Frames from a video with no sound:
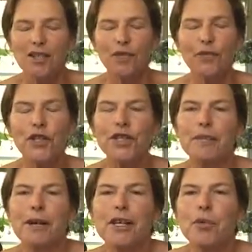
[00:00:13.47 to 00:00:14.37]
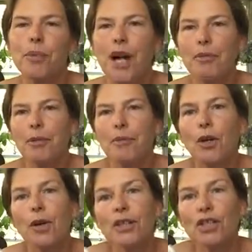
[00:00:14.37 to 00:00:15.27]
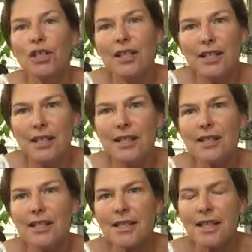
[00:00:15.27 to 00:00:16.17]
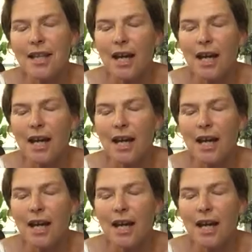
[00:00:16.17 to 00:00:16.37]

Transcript: So first about your problem. The question is,